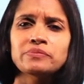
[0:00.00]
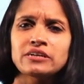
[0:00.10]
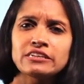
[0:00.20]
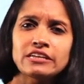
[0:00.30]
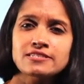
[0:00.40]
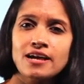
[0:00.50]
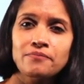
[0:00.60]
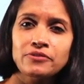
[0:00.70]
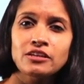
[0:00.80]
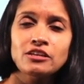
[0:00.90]
Burning
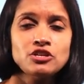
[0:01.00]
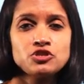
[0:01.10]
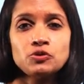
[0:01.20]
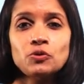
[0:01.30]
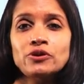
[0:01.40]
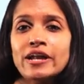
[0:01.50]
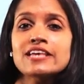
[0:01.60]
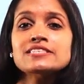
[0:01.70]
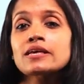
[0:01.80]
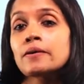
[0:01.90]
something is known
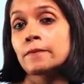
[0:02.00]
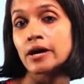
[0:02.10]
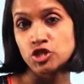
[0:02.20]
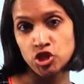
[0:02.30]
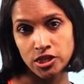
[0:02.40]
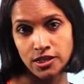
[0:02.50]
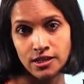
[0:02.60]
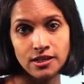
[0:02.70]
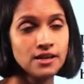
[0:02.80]
as combustion,